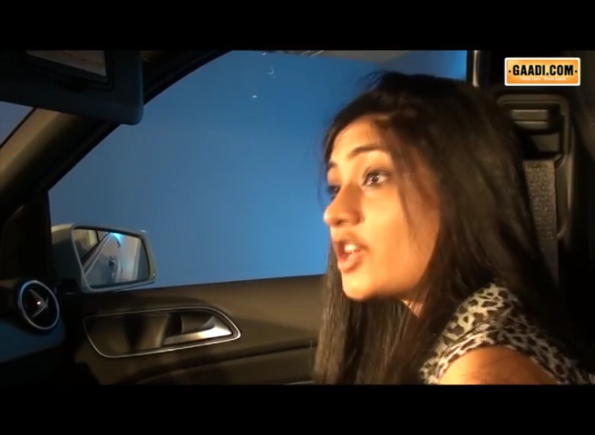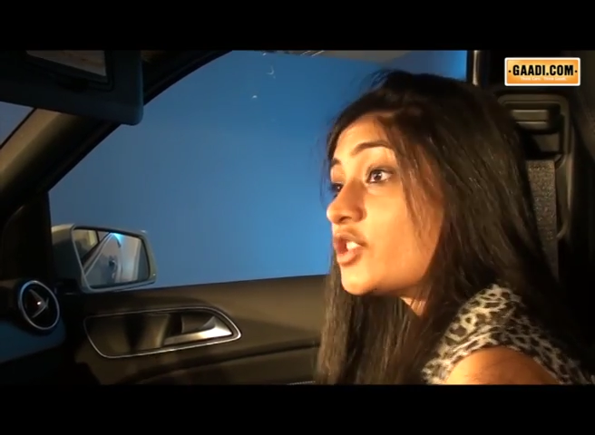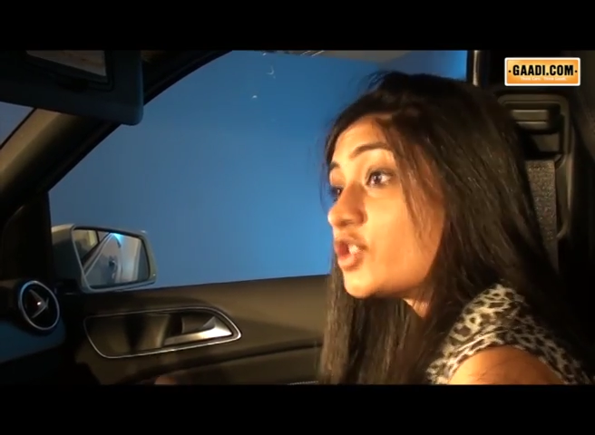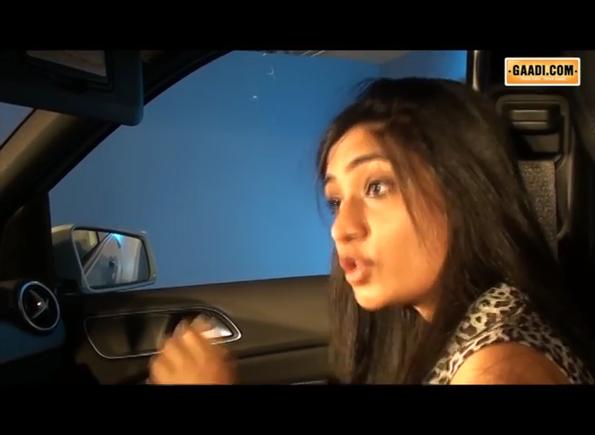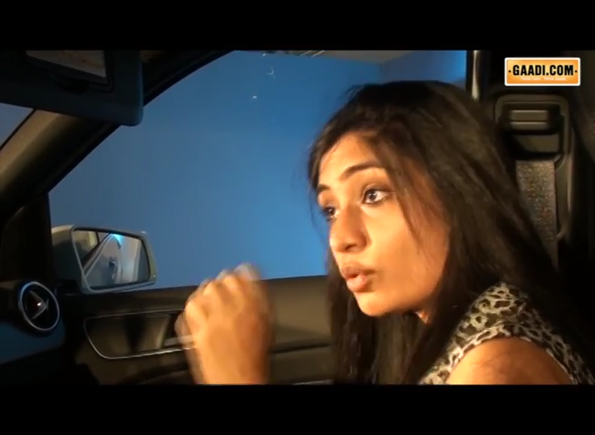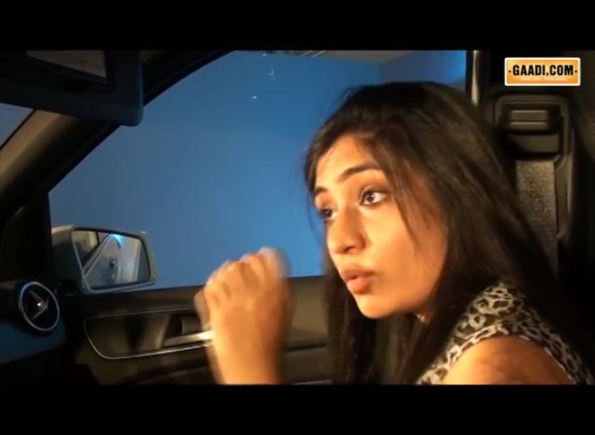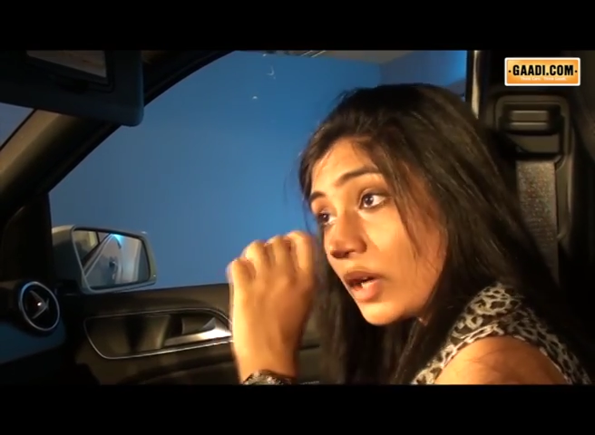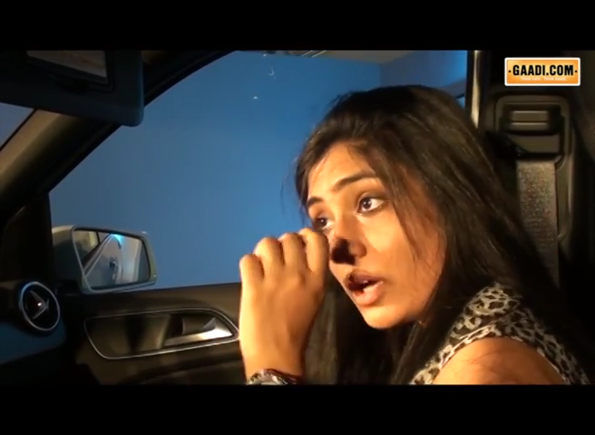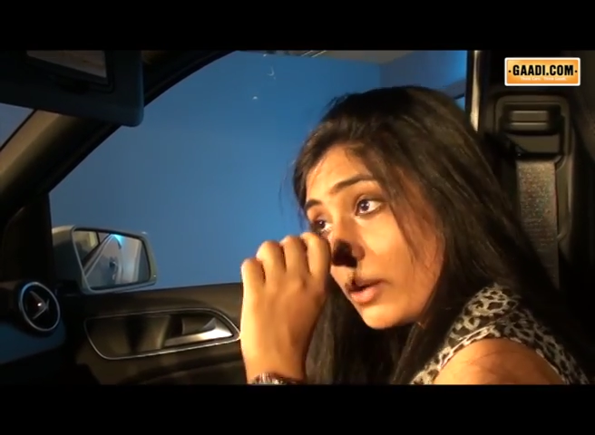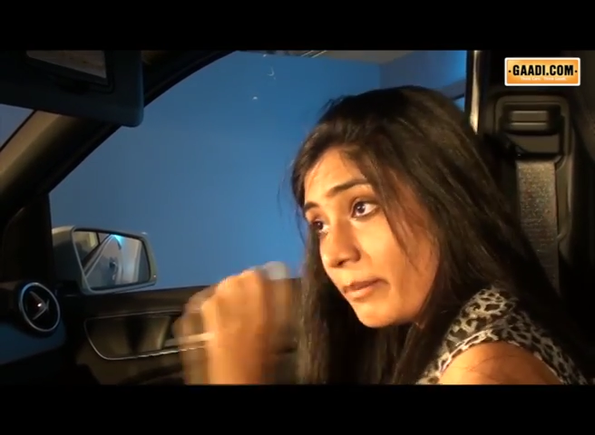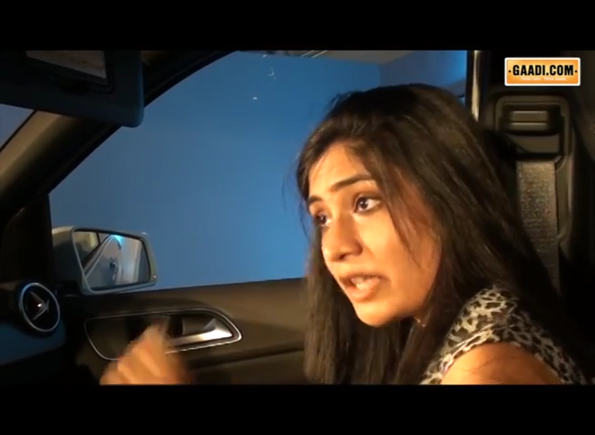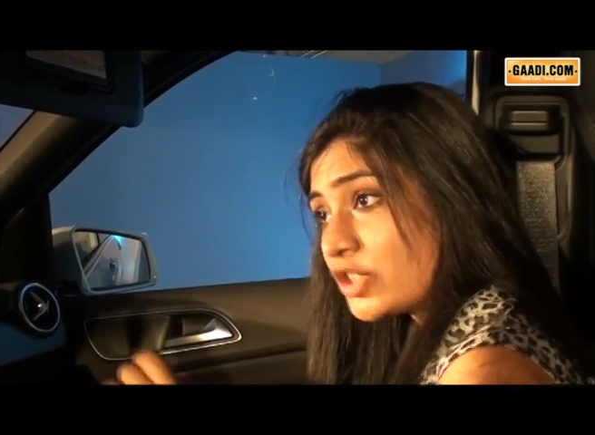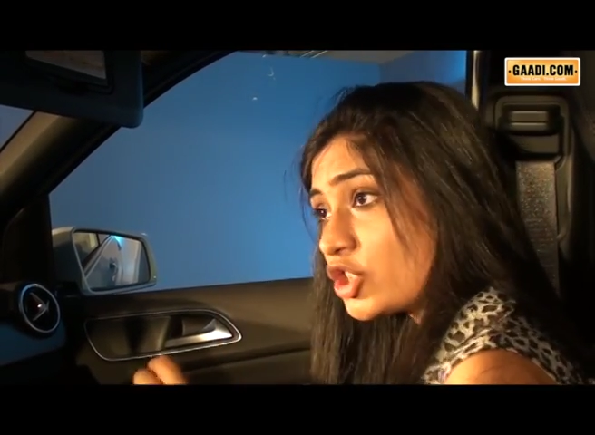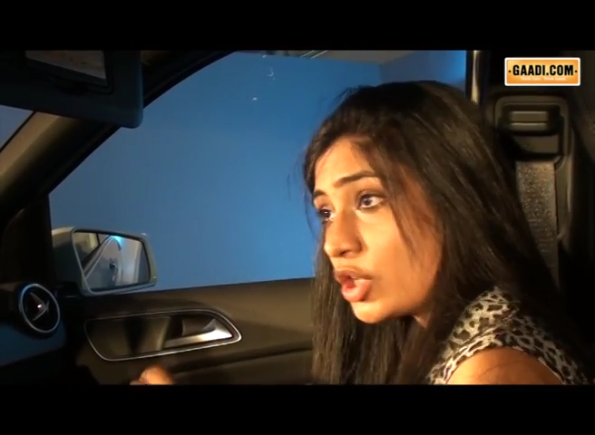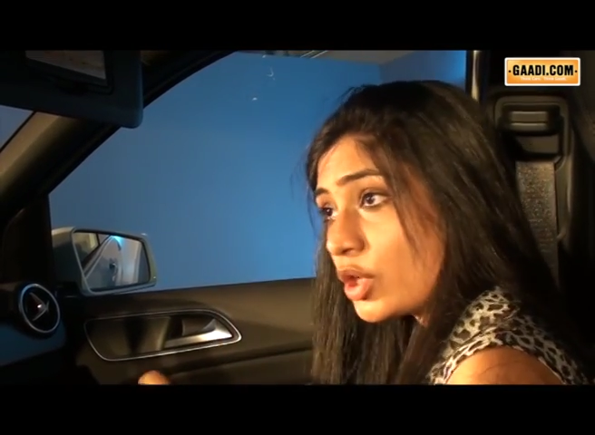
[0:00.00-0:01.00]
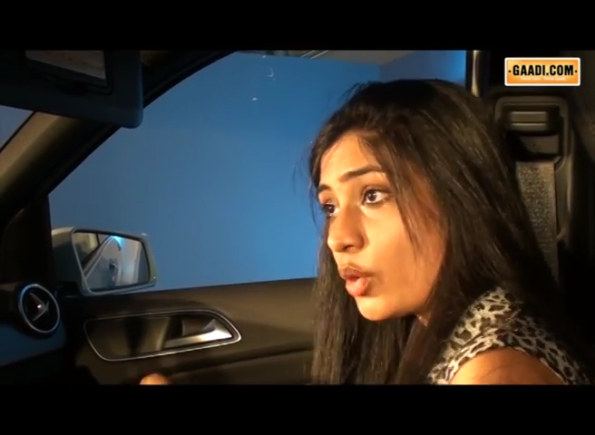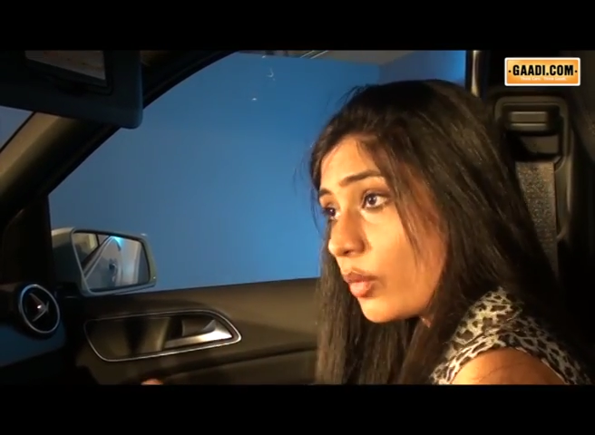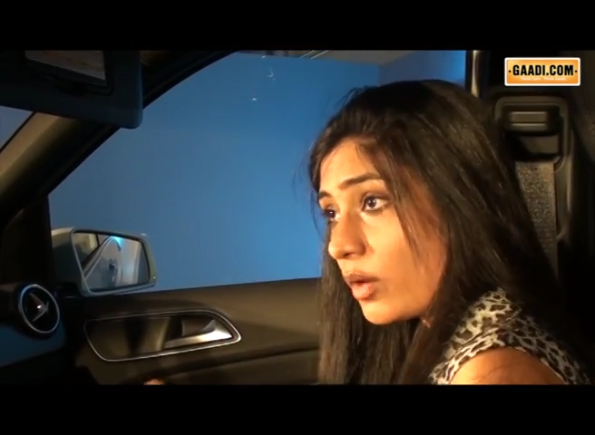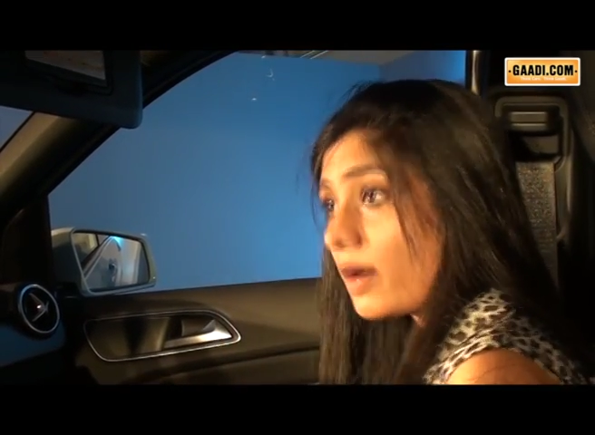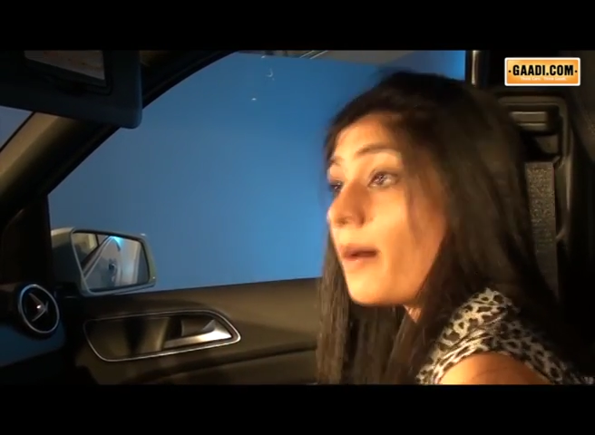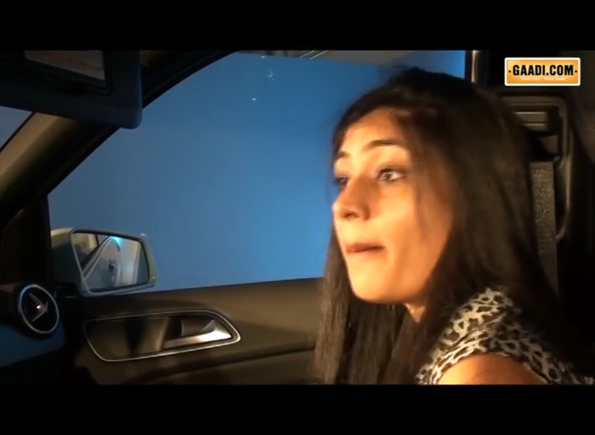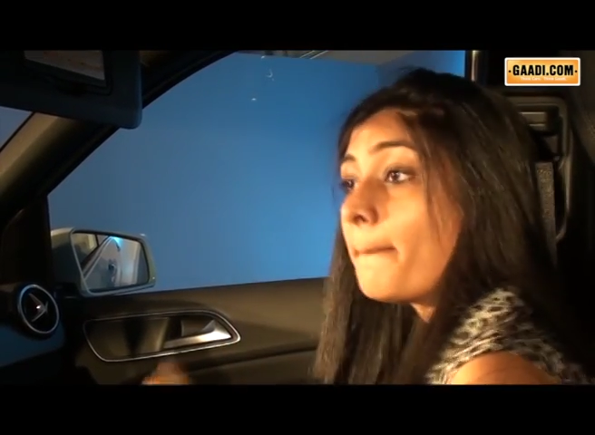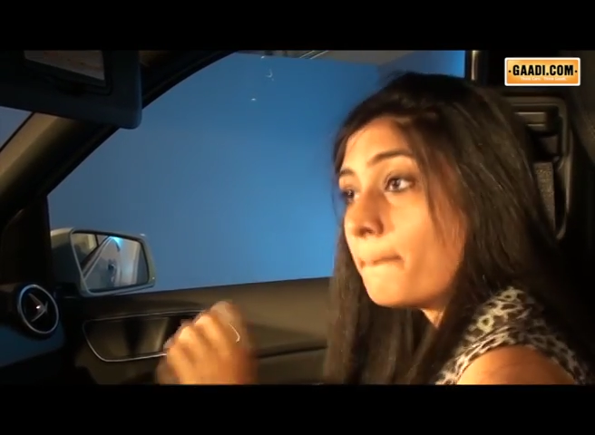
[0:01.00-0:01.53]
to a much lower